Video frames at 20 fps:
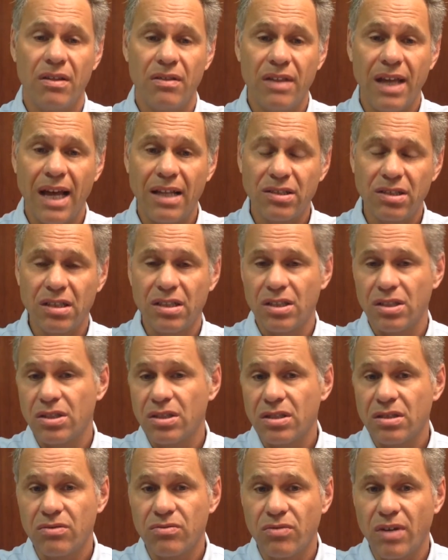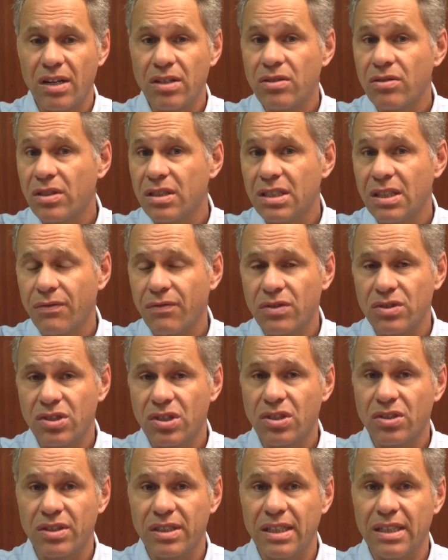that's going to render a different
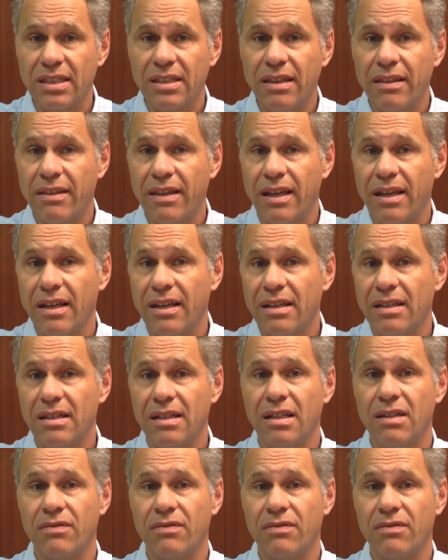screen than